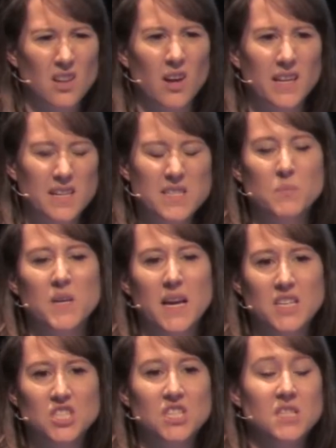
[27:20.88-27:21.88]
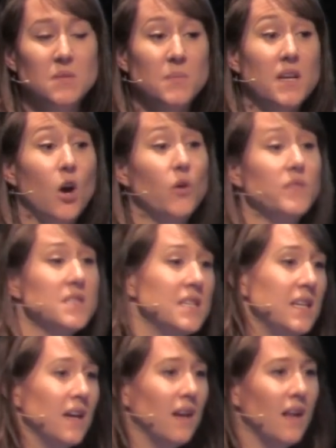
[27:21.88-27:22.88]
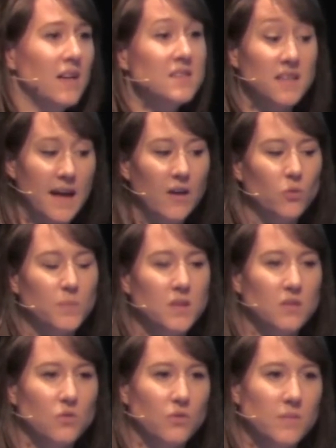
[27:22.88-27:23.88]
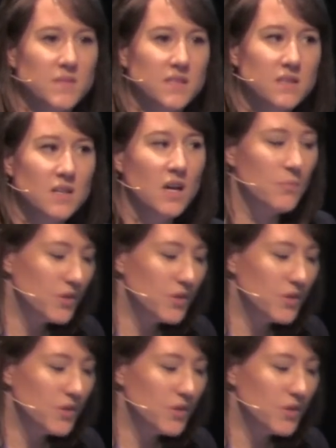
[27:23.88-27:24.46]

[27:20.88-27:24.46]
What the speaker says: likely to be HTTP over TLS, so that'll be encrypted.